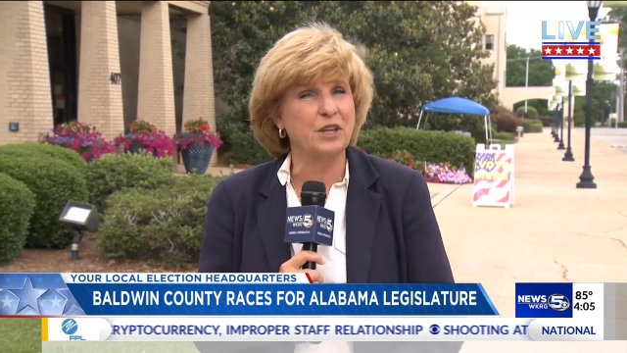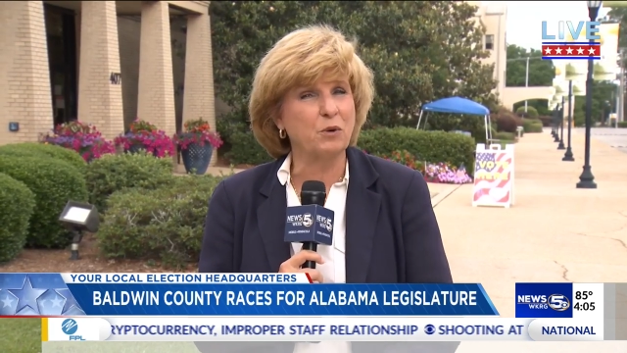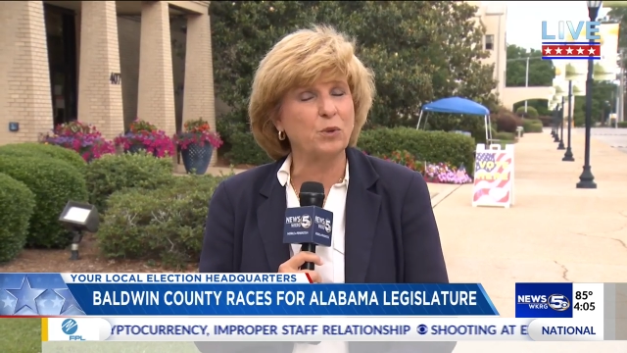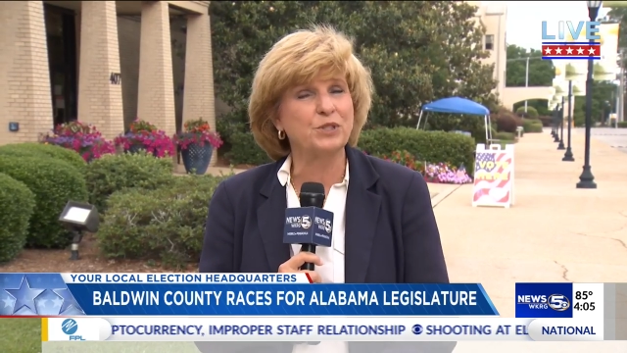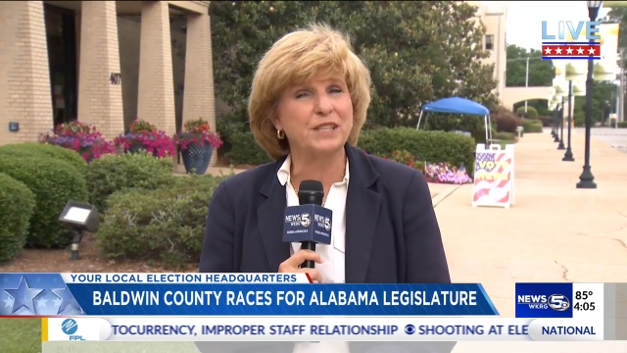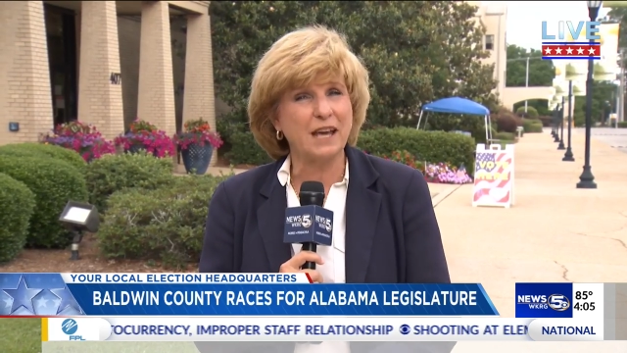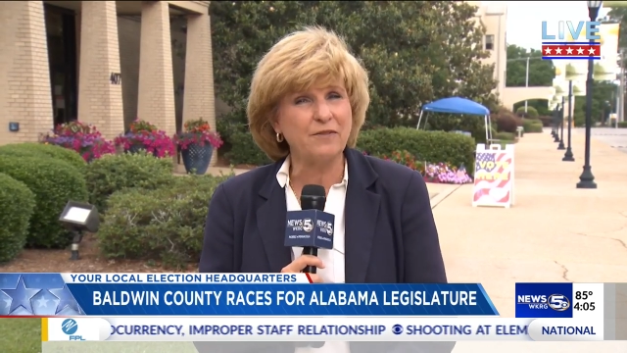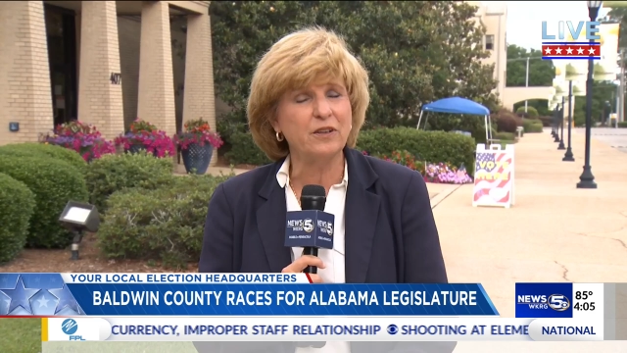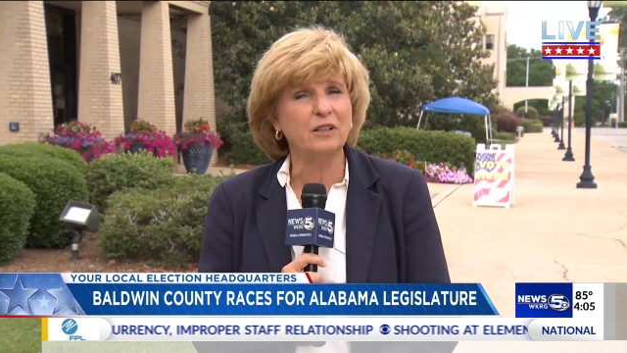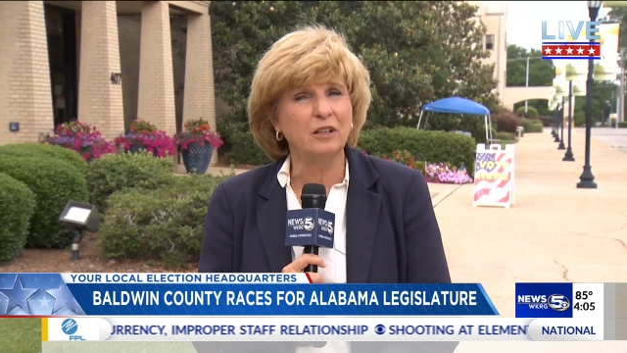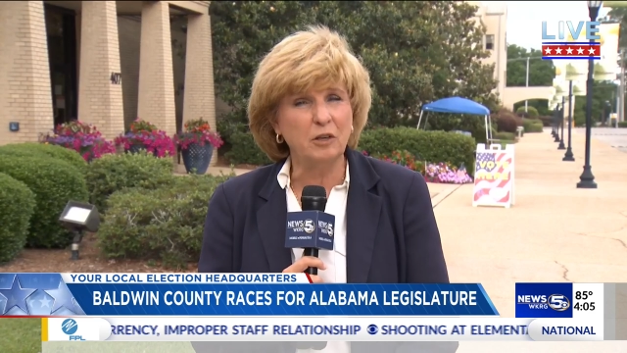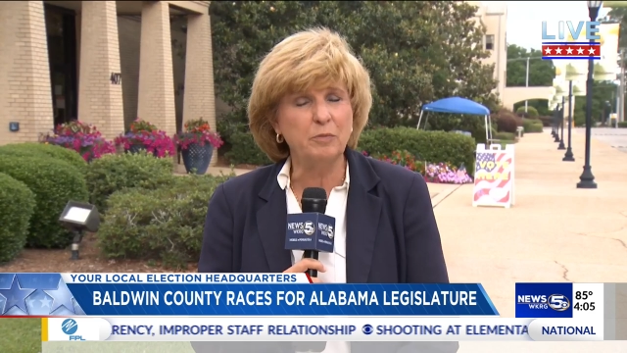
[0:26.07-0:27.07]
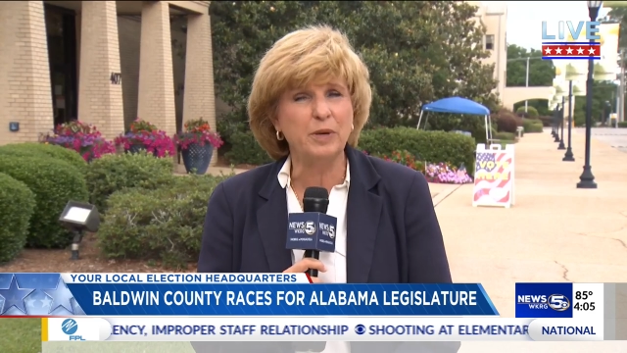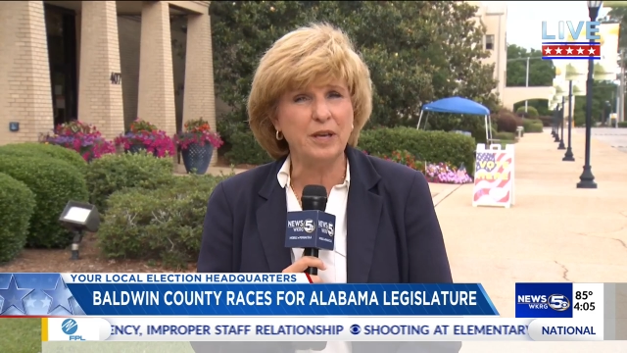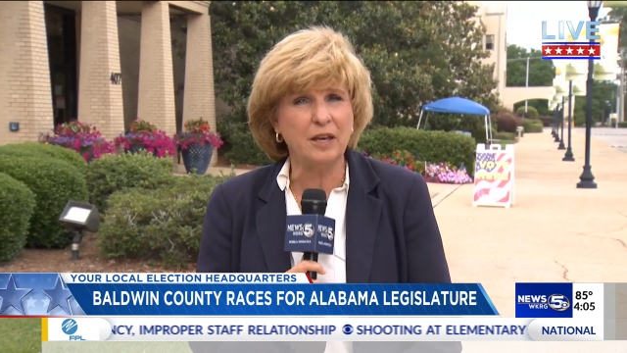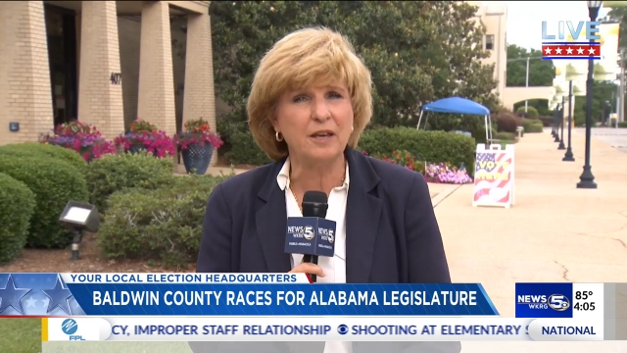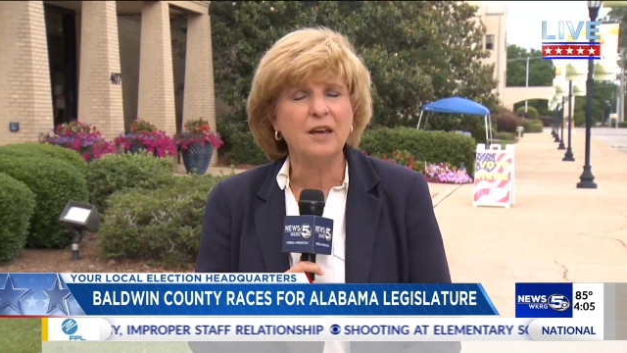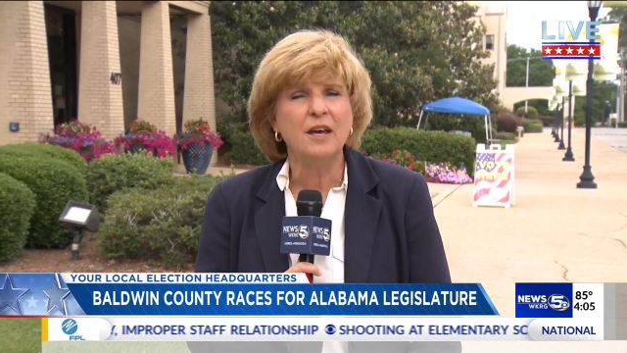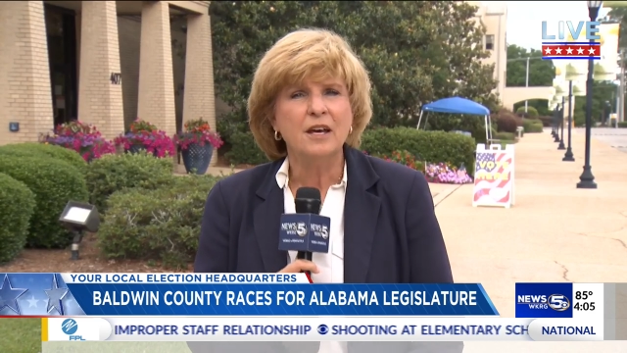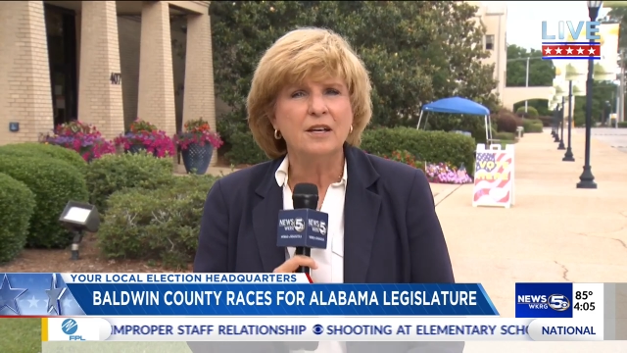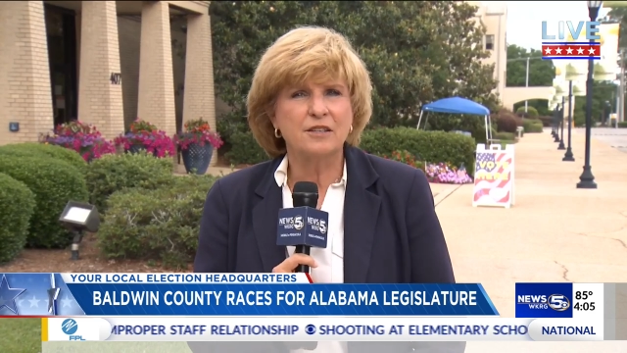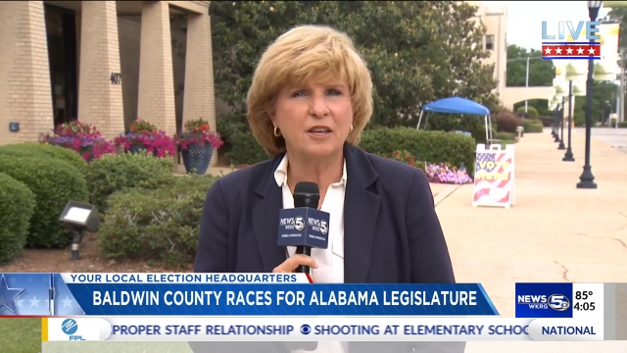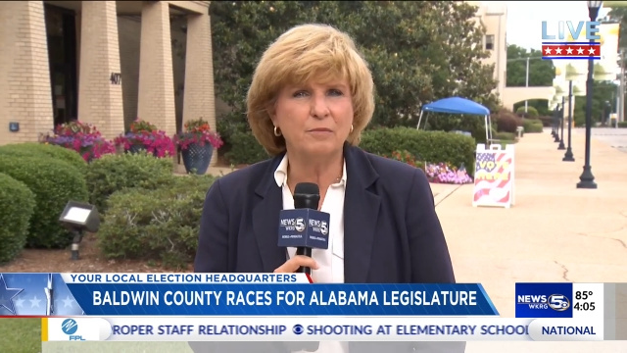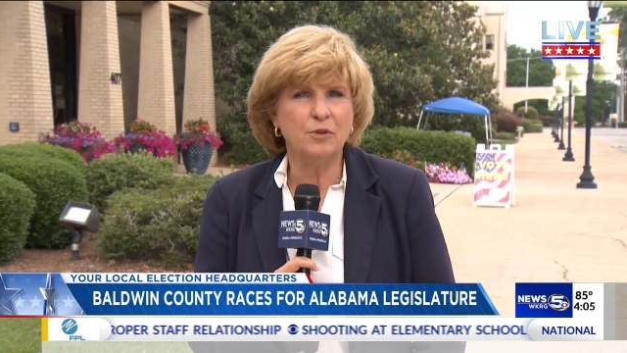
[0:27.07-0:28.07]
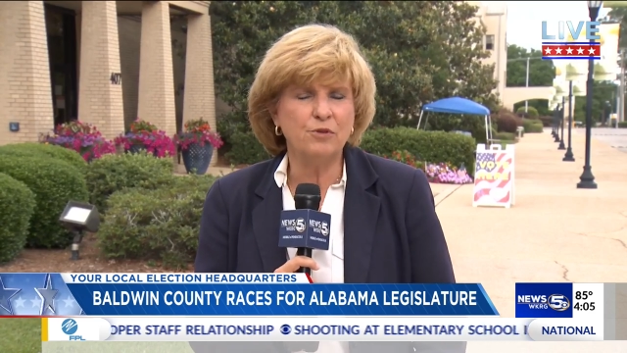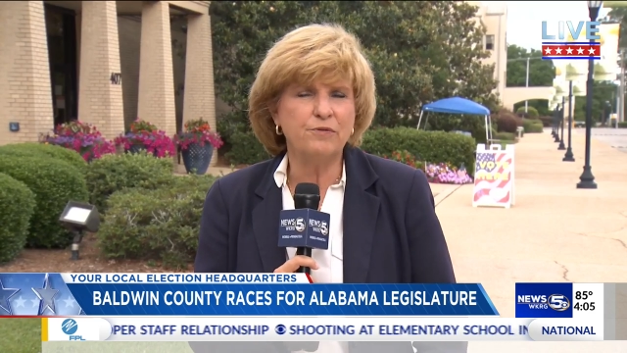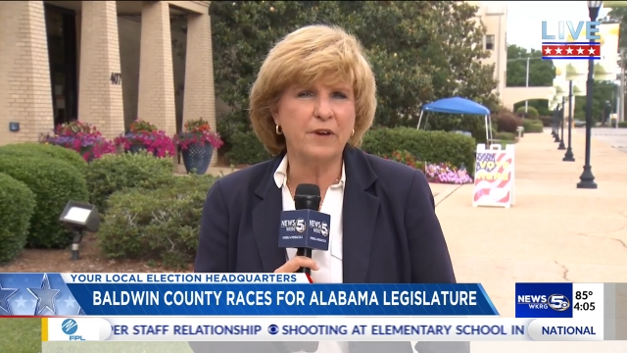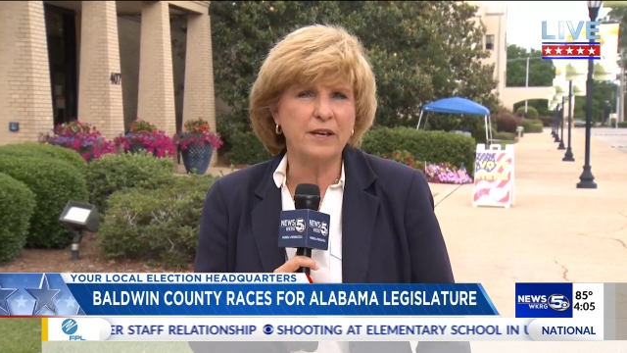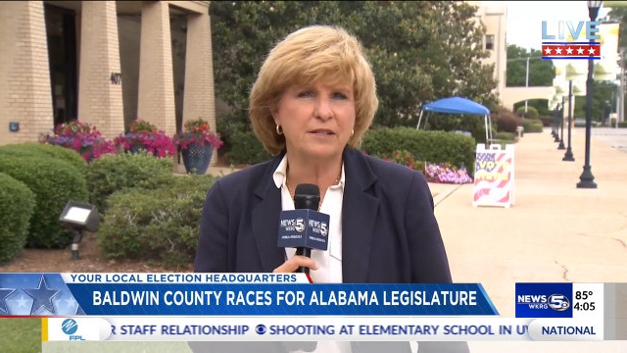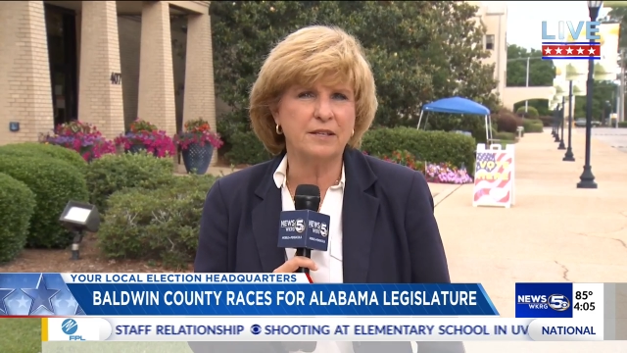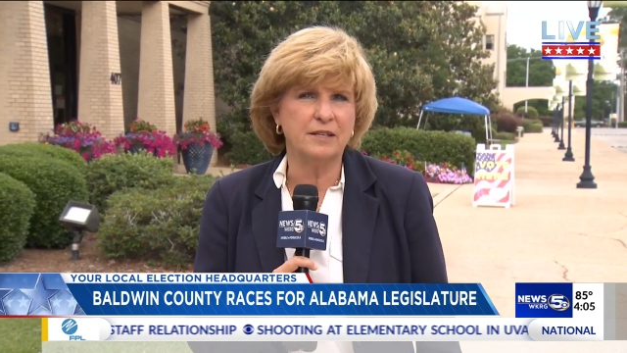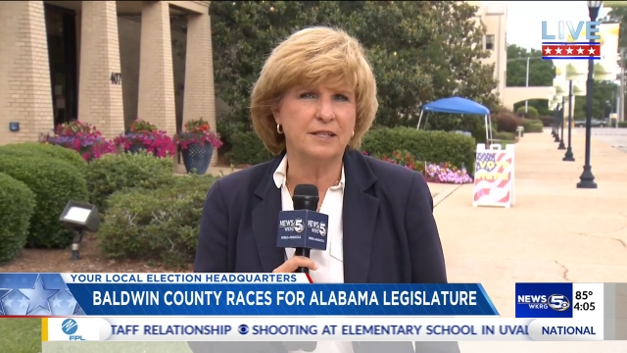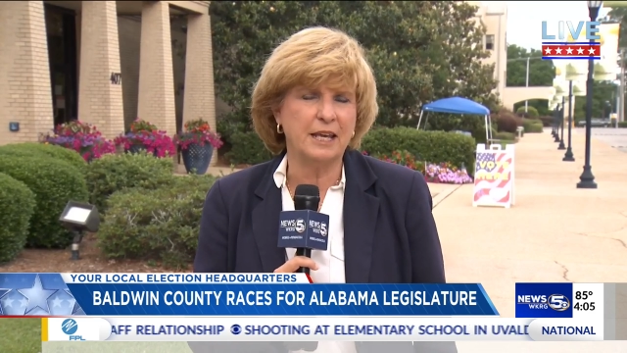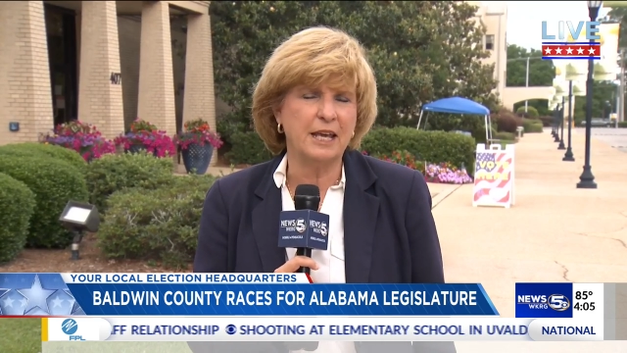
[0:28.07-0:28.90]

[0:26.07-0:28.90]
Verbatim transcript: There will definitely be some new faces